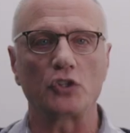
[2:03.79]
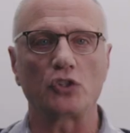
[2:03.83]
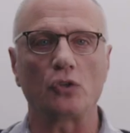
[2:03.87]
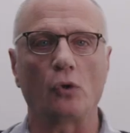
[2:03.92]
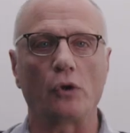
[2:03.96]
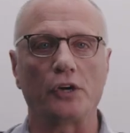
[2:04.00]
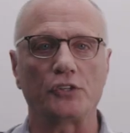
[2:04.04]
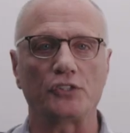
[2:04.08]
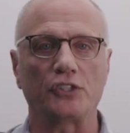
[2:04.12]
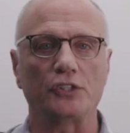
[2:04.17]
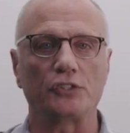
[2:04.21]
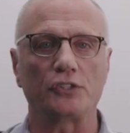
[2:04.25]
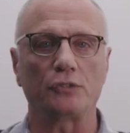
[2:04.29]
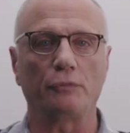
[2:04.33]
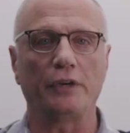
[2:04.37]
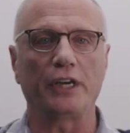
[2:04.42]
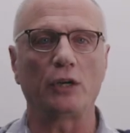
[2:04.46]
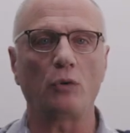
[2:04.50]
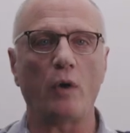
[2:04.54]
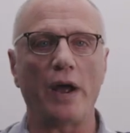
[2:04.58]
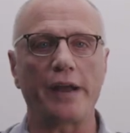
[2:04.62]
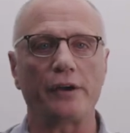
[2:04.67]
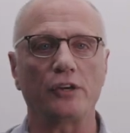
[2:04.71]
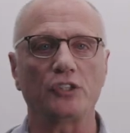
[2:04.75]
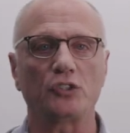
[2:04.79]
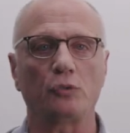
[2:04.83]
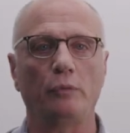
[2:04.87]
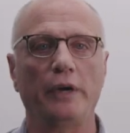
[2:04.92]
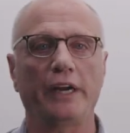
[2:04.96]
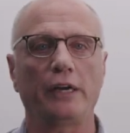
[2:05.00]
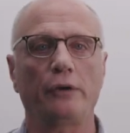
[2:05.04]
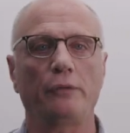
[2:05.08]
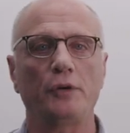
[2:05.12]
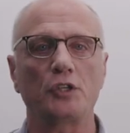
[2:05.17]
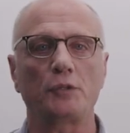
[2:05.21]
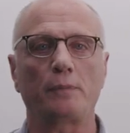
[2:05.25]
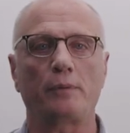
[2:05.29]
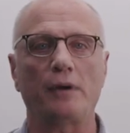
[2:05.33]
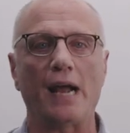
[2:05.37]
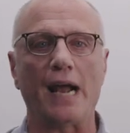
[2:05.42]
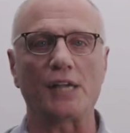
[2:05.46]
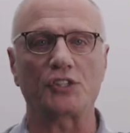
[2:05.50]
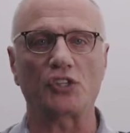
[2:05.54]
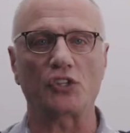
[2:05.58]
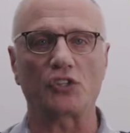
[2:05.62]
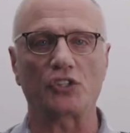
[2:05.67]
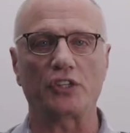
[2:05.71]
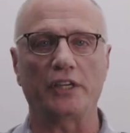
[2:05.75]
sources requires rigorous
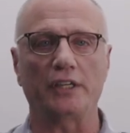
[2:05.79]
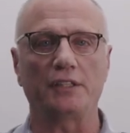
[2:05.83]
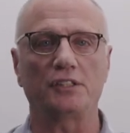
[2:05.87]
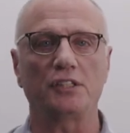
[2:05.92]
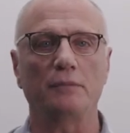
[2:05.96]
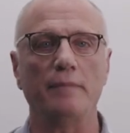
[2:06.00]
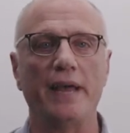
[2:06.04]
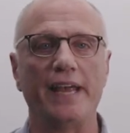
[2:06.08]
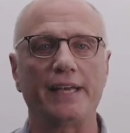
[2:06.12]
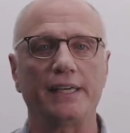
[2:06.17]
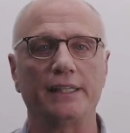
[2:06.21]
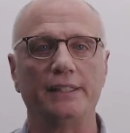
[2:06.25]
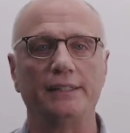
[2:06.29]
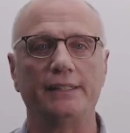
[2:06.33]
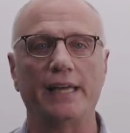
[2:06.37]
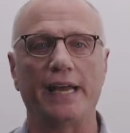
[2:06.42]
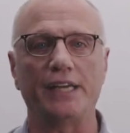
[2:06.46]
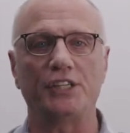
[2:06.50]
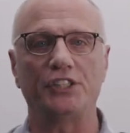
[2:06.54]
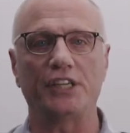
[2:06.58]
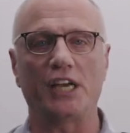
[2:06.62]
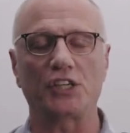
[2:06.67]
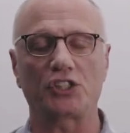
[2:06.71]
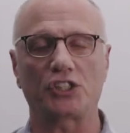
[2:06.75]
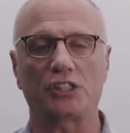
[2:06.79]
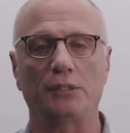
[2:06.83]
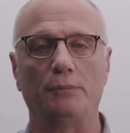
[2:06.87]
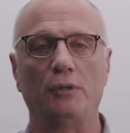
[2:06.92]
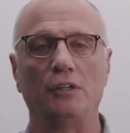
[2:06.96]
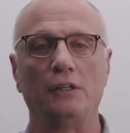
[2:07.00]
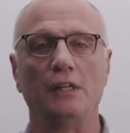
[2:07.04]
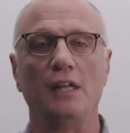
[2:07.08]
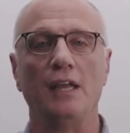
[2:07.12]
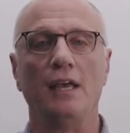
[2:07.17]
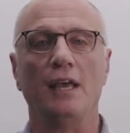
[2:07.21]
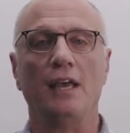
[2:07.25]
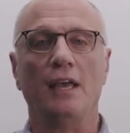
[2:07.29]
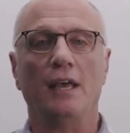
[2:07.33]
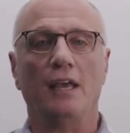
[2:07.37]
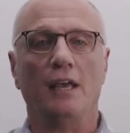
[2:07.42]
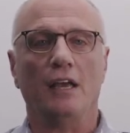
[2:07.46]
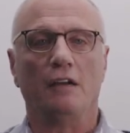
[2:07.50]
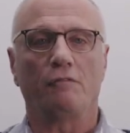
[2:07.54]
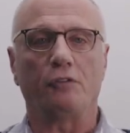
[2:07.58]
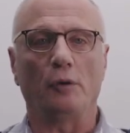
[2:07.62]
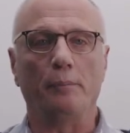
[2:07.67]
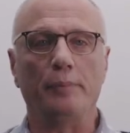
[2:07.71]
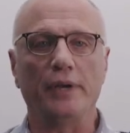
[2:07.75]
processing to make it digestible
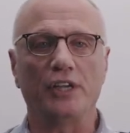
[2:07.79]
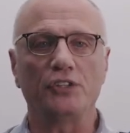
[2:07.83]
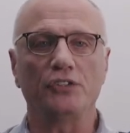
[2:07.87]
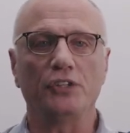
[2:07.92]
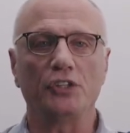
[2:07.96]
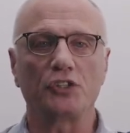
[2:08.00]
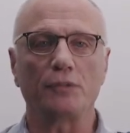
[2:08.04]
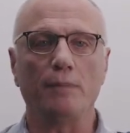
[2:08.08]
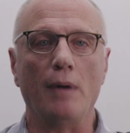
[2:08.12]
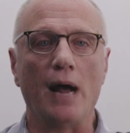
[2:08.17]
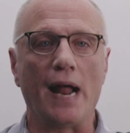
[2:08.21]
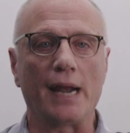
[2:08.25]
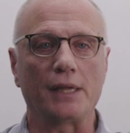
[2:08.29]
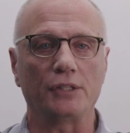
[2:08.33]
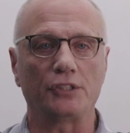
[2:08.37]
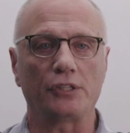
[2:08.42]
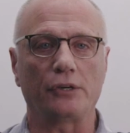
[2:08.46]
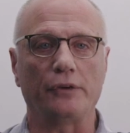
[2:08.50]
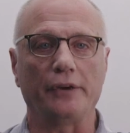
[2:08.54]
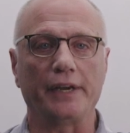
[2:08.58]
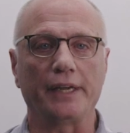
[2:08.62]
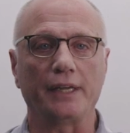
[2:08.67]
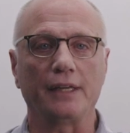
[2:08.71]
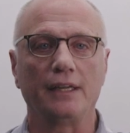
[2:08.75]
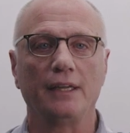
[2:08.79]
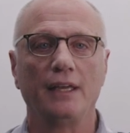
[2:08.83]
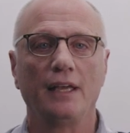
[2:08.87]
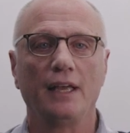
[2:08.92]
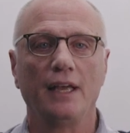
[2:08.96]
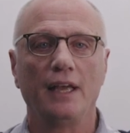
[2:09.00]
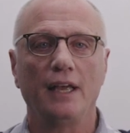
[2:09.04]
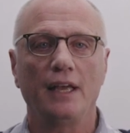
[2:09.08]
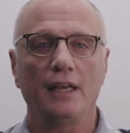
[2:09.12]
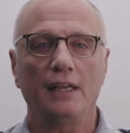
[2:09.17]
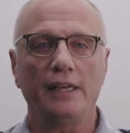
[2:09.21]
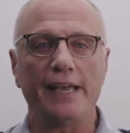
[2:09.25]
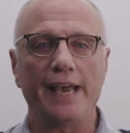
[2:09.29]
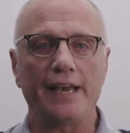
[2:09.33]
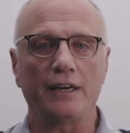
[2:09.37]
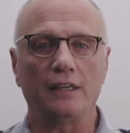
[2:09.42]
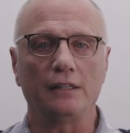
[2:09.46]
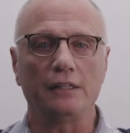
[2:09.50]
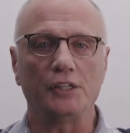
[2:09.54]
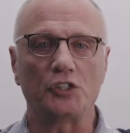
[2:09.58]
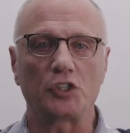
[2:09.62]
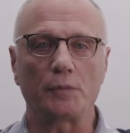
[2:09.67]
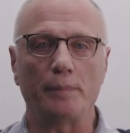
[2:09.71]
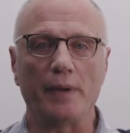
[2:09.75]
for business monitoring.
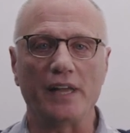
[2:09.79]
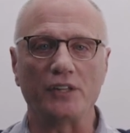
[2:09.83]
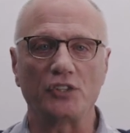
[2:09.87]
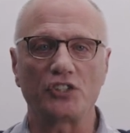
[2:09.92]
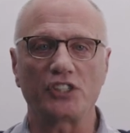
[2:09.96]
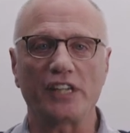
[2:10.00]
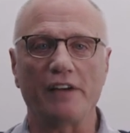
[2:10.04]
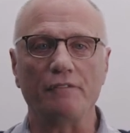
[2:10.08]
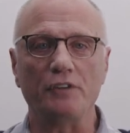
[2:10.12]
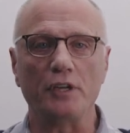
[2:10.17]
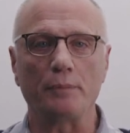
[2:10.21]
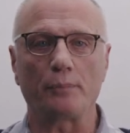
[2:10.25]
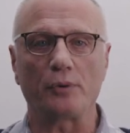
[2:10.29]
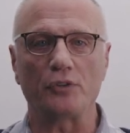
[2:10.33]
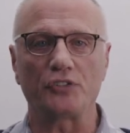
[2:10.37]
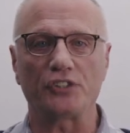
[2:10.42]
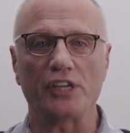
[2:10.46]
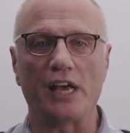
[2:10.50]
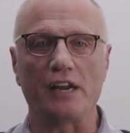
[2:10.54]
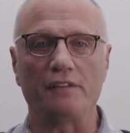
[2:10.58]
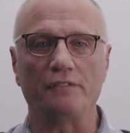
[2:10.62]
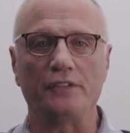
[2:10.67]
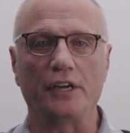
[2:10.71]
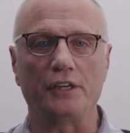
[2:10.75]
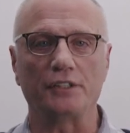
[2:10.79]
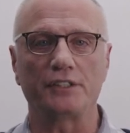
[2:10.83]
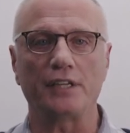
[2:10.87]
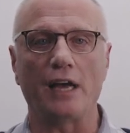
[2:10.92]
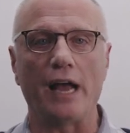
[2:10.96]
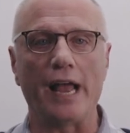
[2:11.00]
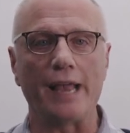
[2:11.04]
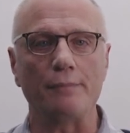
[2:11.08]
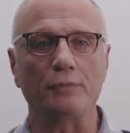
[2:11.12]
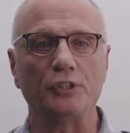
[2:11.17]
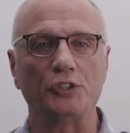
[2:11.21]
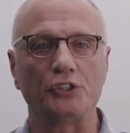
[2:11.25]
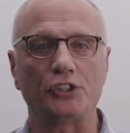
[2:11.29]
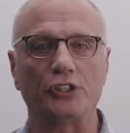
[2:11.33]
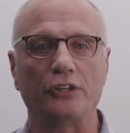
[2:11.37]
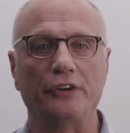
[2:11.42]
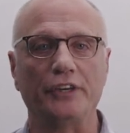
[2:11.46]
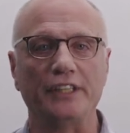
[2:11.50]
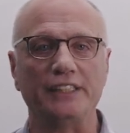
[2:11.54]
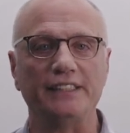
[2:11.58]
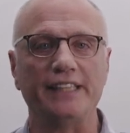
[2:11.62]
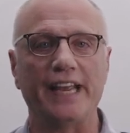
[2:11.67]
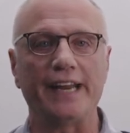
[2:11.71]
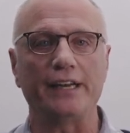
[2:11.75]
Analysts spend 70% of their time
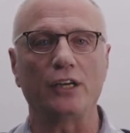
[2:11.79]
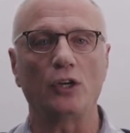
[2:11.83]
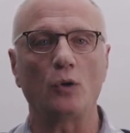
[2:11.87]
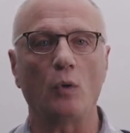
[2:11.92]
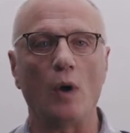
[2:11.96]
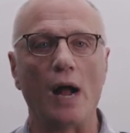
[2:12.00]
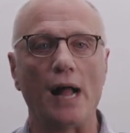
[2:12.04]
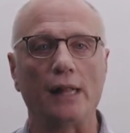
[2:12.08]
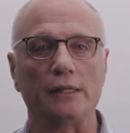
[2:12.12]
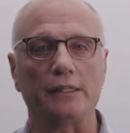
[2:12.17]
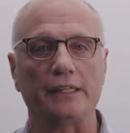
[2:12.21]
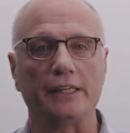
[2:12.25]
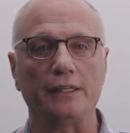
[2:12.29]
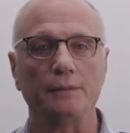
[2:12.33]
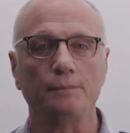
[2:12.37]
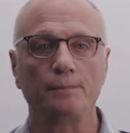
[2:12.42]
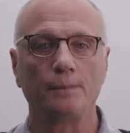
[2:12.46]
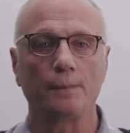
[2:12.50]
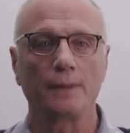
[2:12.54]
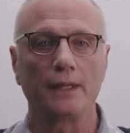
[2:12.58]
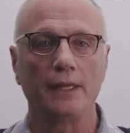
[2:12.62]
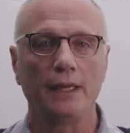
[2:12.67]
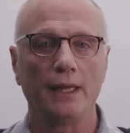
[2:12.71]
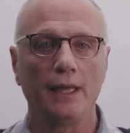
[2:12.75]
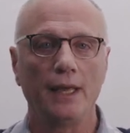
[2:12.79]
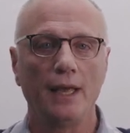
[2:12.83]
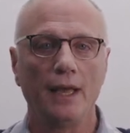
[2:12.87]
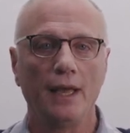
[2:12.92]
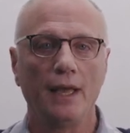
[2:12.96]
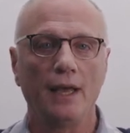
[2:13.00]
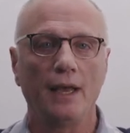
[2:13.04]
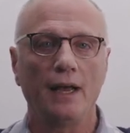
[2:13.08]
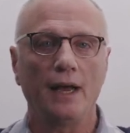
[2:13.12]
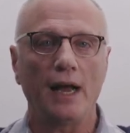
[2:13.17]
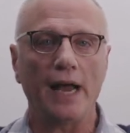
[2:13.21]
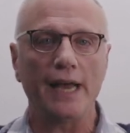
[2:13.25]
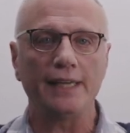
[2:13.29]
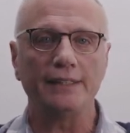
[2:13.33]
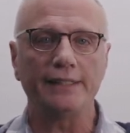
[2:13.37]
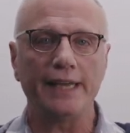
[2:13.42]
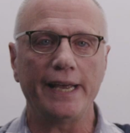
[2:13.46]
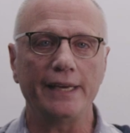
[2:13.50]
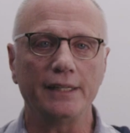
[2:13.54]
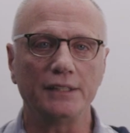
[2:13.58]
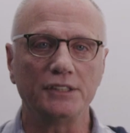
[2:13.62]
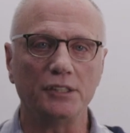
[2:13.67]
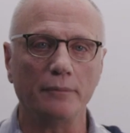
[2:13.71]
ensuring data quality. High data